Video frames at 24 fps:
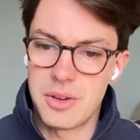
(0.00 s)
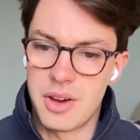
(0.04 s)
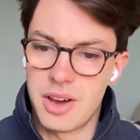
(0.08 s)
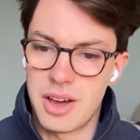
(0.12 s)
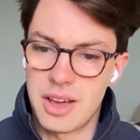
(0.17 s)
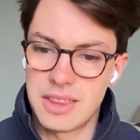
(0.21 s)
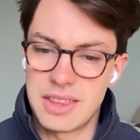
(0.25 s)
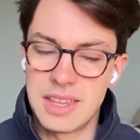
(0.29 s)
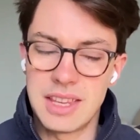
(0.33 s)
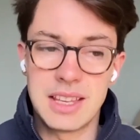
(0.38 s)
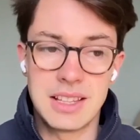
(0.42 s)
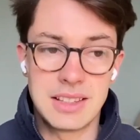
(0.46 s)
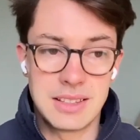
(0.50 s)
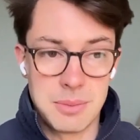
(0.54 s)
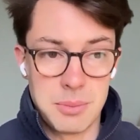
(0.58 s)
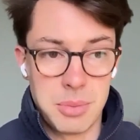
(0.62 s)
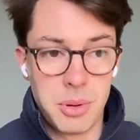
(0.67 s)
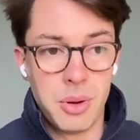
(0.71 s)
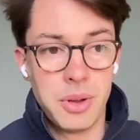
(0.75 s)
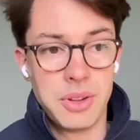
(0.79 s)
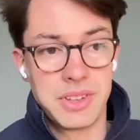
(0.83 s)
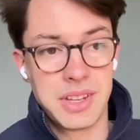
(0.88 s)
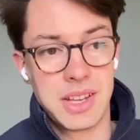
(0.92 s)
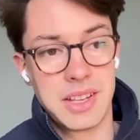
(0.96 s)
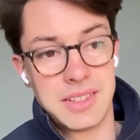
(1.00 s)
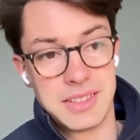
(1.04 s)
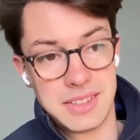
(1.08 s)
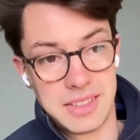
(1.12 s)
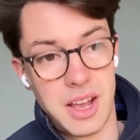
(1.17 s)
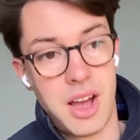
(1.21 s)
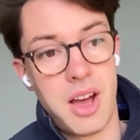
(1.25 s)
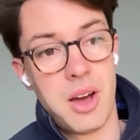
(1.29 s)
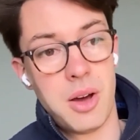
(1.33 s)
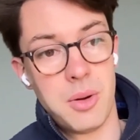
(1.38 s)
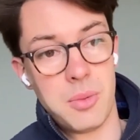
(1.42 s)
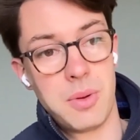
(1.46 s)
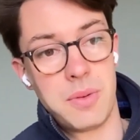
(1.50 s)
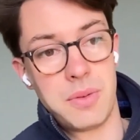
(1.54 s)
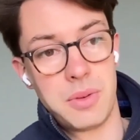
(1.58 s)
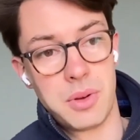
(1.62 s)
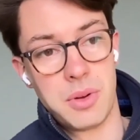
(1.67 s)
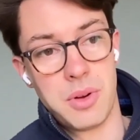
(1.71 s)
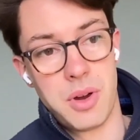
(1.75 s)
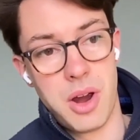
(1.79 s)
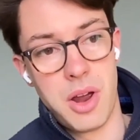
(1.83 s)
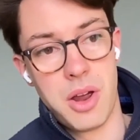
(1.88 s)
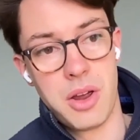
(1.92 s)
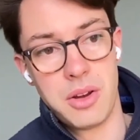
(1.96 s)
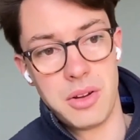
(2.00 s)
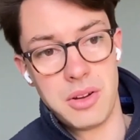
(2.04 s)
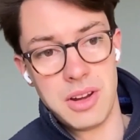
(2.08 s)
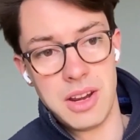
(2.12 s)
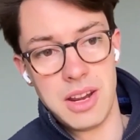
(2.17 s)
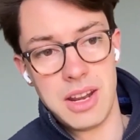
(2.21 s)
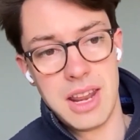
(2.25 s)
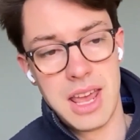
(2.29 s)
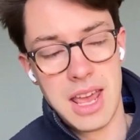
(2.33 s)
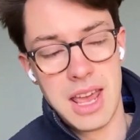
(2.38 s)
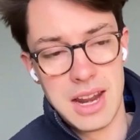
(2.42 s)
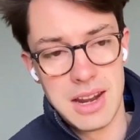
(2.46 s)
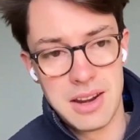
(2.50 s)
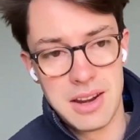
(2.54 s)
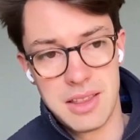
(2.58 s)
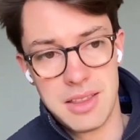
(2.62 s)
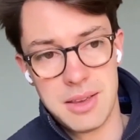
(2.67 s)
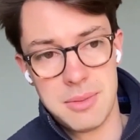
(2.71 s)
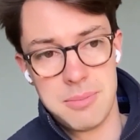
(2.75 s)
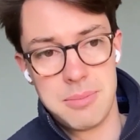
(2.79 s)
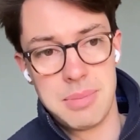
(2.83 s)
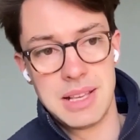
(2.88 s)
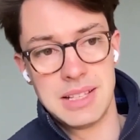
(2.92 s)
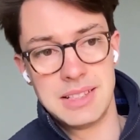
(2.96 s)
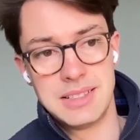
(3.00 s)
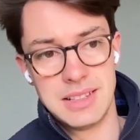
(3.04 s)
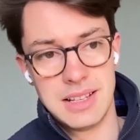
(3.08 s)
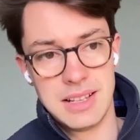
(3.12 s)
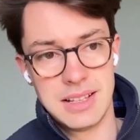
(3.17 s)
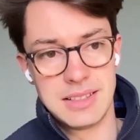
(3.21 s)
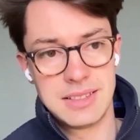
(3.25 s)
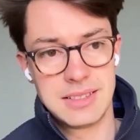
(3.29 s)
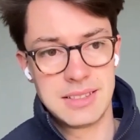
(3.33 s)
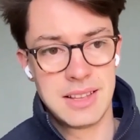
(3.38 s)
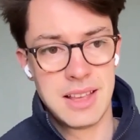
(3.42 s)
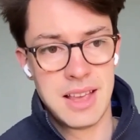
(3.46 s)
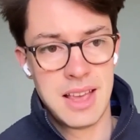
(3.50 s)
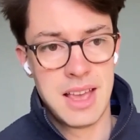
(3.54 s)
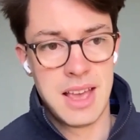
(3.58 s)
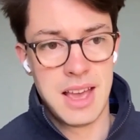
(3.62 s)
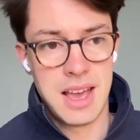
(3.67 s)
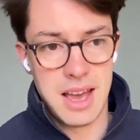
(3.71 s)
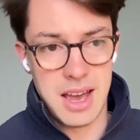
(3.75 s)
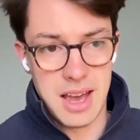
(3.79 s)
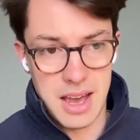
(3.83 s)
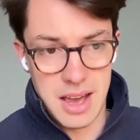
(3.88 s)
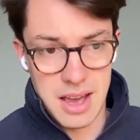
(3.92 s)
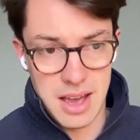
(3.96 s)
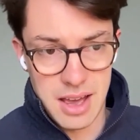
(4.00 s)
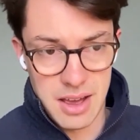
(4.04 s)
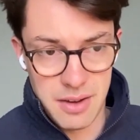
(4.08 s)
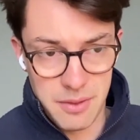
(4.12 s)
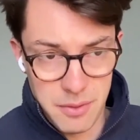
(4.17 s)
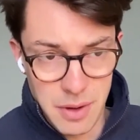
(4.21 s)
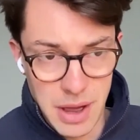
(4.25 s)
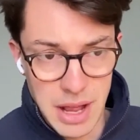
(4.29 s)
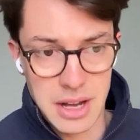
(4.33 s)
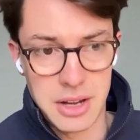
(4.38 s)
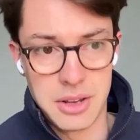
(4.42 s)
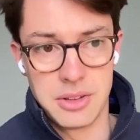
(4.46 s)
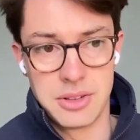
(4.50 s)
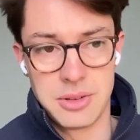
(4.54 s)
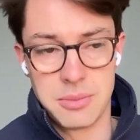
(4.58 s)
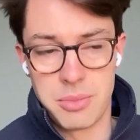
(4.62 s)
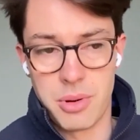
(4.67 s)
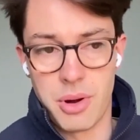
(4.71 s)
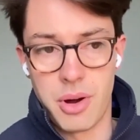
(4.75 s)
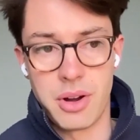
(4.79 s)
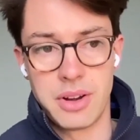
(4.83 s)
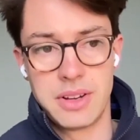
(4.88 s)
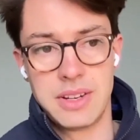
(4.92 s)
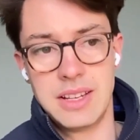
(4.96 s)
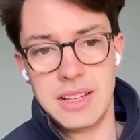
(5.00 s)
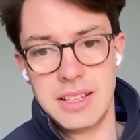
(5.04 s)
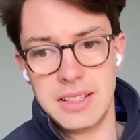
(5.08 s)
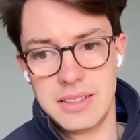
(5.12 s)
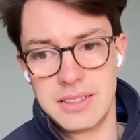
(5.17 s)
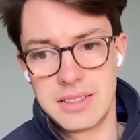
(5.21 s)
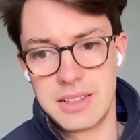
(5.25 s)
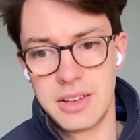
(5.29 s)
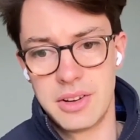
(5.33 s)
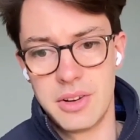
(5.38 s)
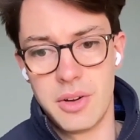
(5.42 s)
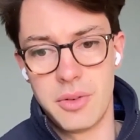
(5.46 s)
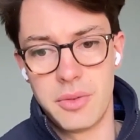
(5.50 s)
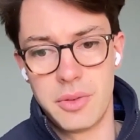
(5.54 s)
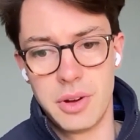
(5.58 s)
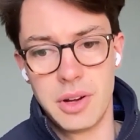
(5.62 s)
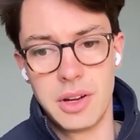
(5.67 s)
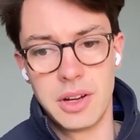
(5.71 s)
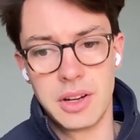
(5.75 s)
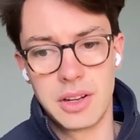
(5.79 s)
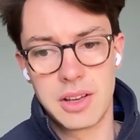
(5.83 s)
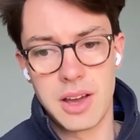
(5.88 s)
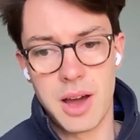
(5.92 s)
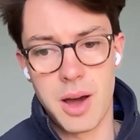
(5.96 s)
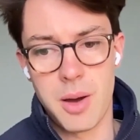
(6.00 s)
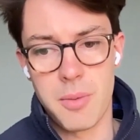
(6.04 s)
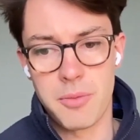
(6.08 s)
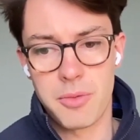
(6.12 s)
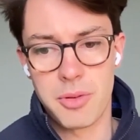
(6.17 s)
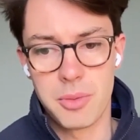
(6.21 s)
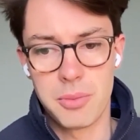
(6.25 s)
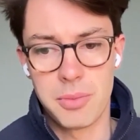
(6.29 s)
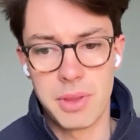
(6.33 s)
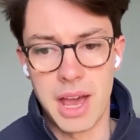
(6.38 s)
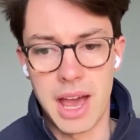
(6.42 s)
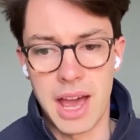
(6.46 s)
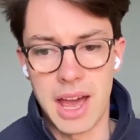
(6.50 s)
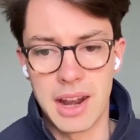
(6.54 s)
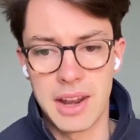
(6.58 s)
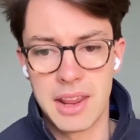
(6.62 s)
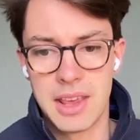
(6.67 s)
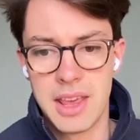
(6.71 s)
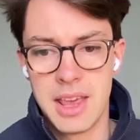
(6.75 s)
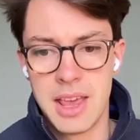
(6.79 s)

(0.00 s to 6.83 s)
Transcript: I think it's important to start with your own, and then the business values and priorities can often come from that.